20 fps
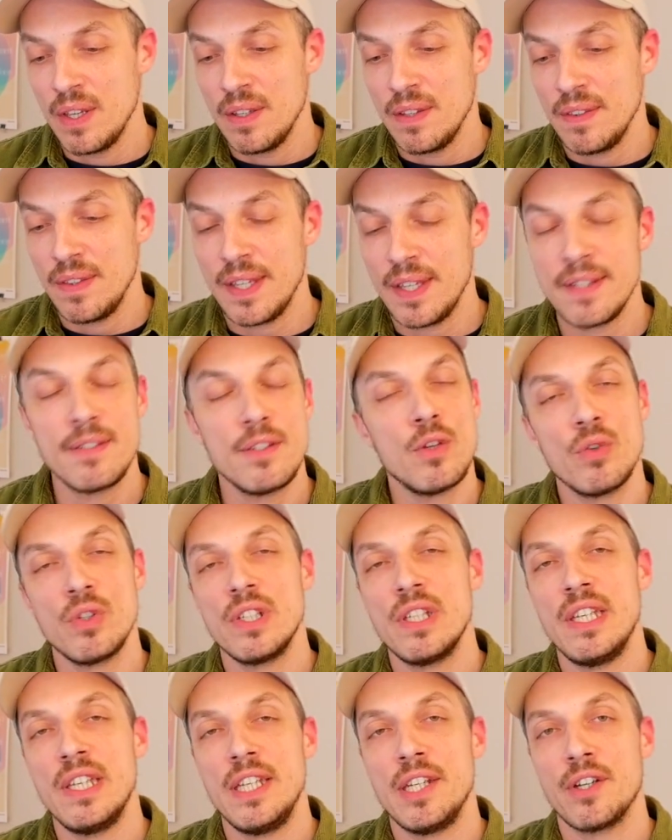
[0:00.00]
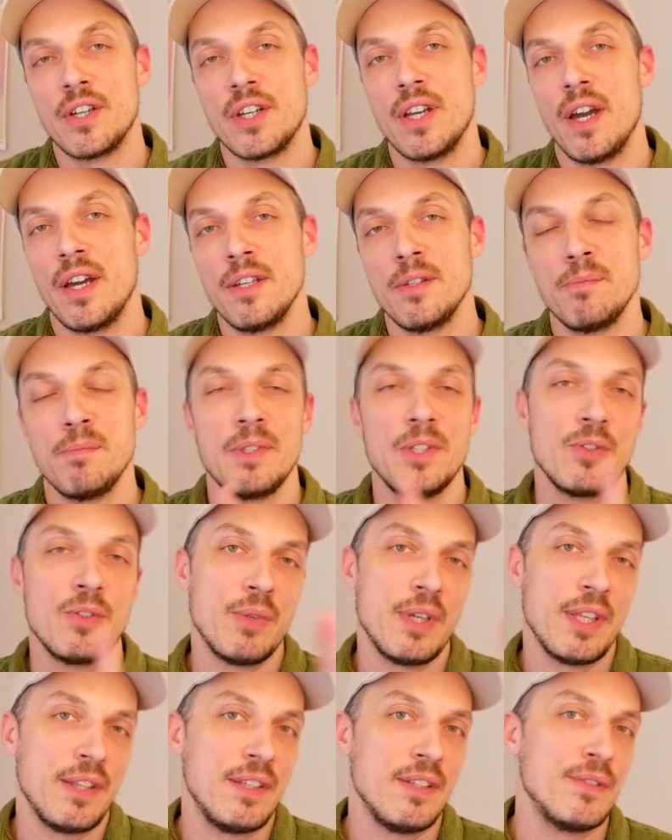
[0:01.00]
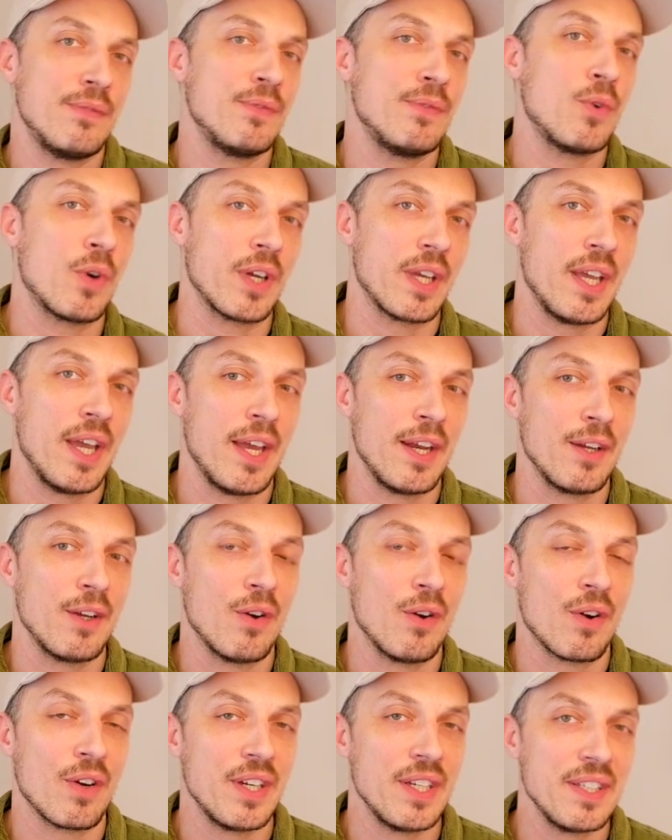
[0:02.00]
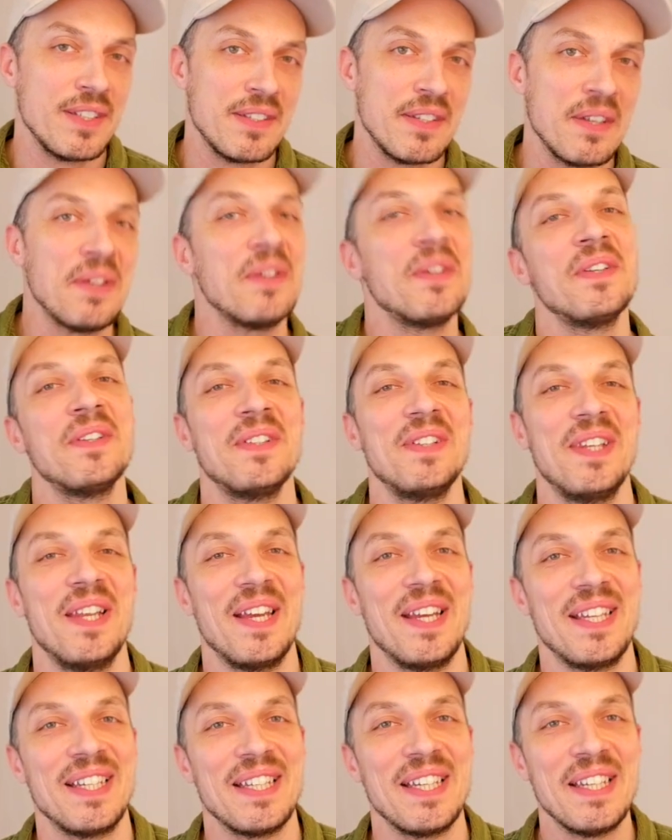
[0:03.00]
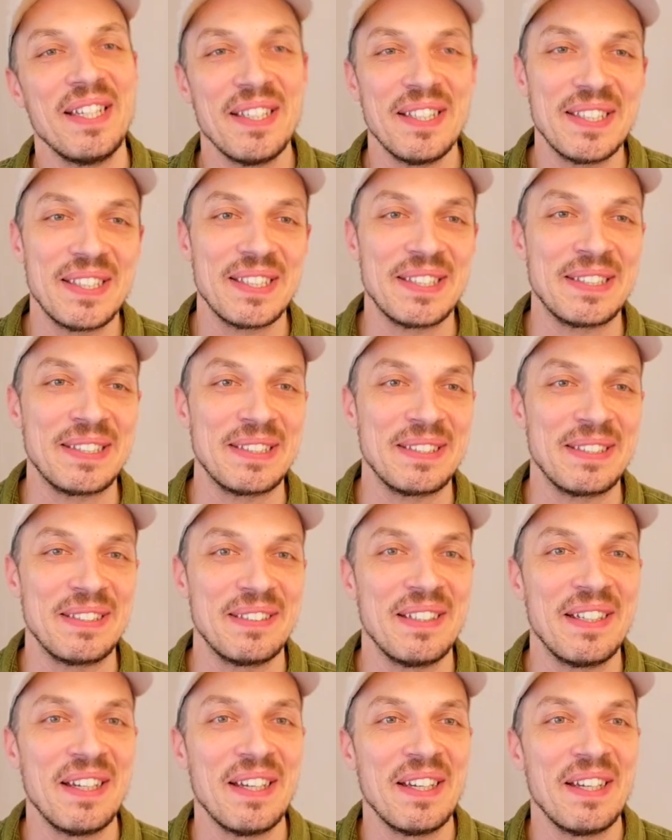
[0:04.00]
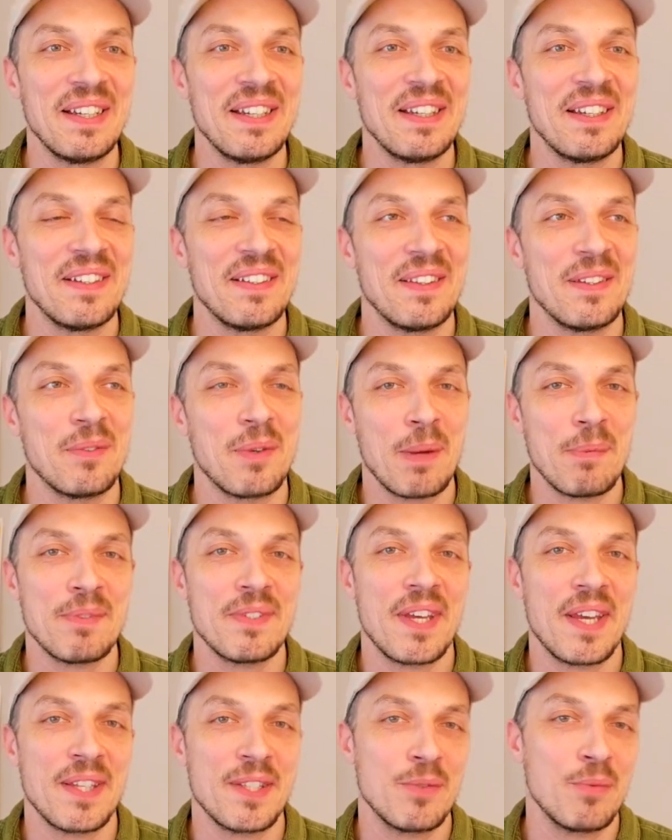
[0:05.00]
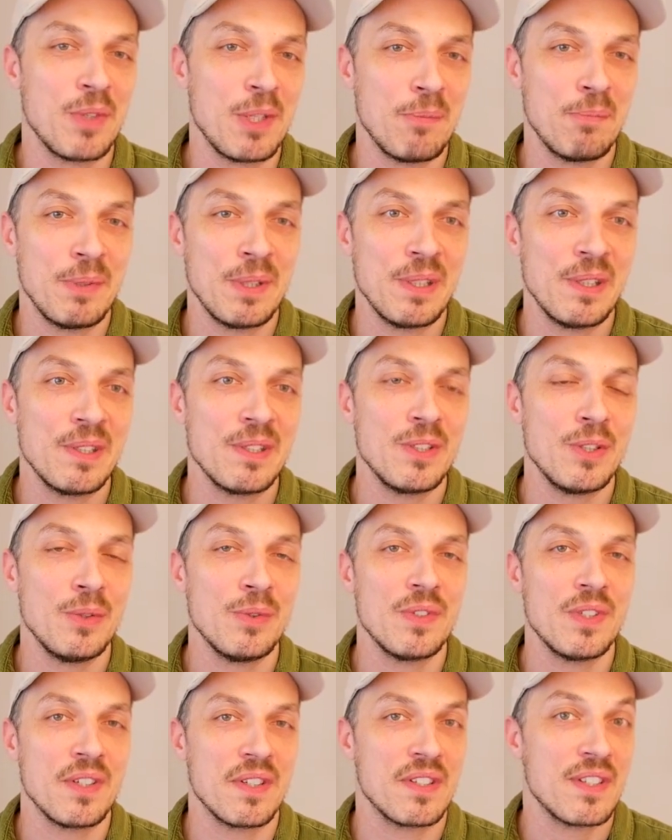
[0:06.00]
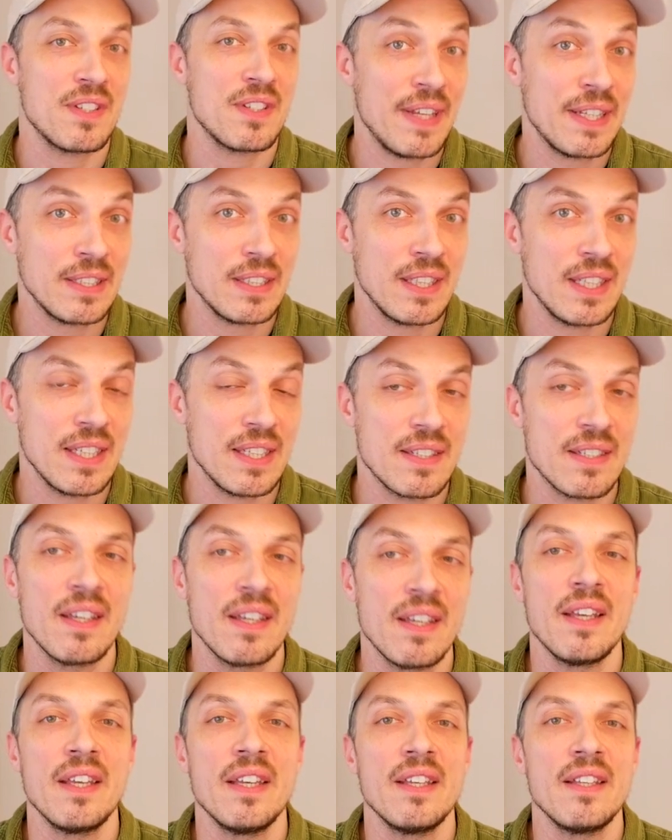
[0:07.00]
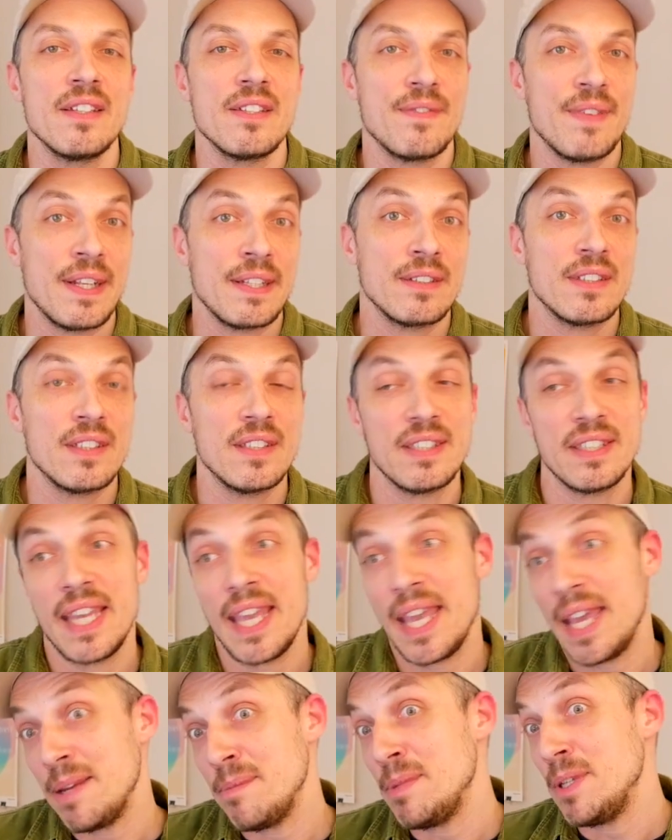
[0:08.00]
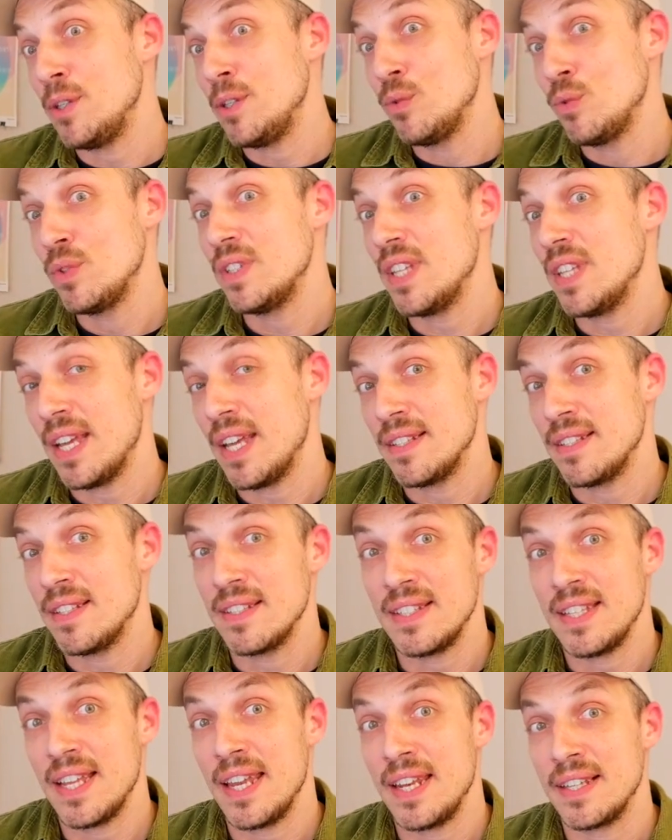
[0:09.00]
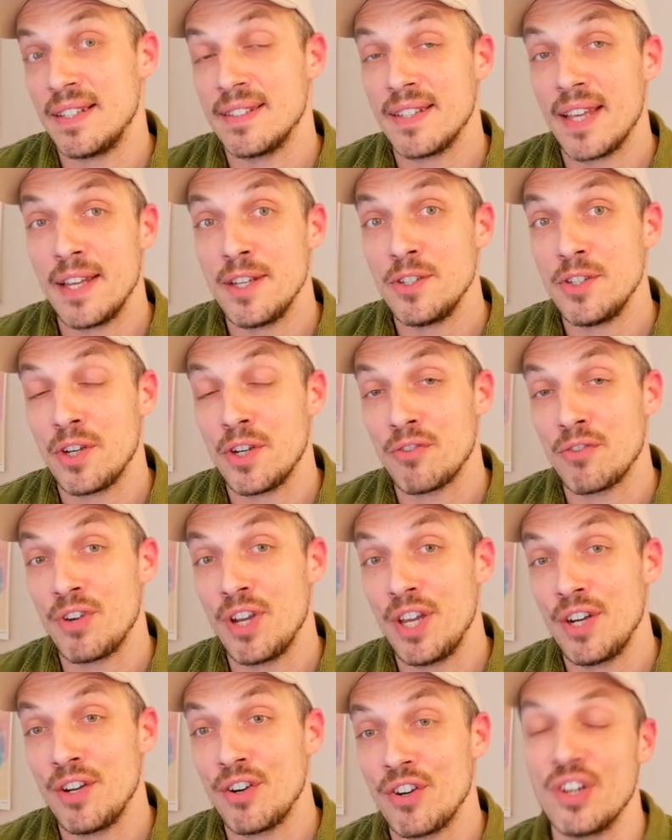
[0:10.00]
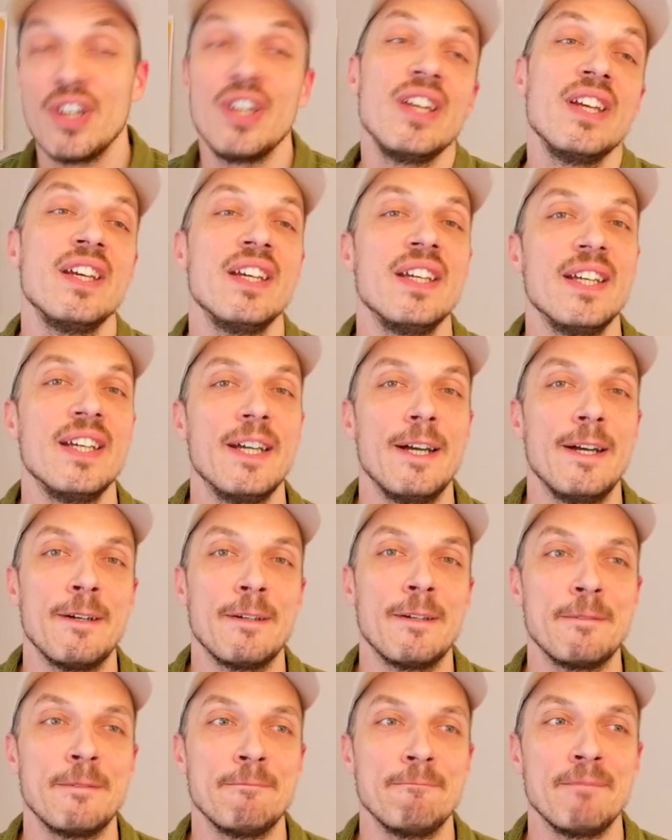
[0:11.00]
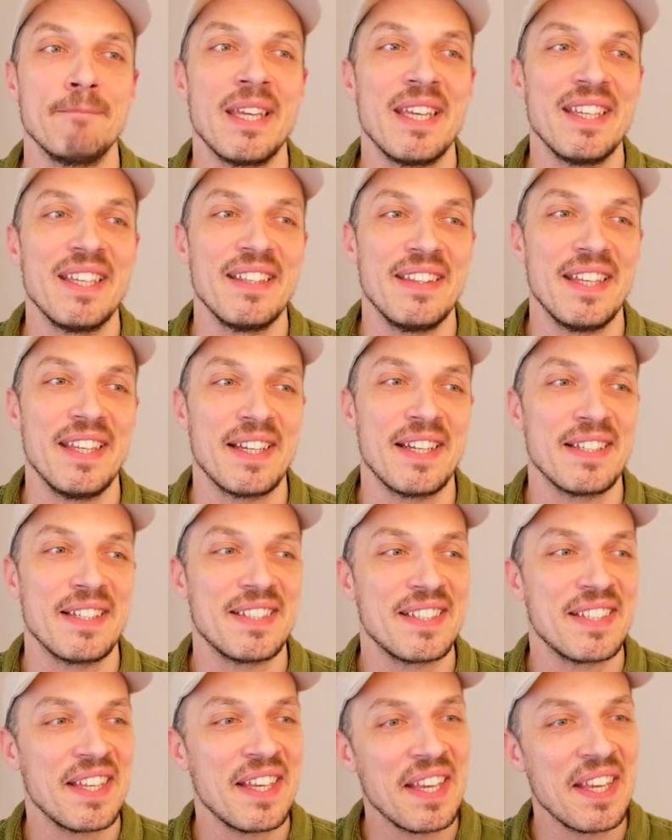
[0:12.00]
there's no clear cut between these four categories. Like the websites we build using SvelteKit can be used as a static site generator. There's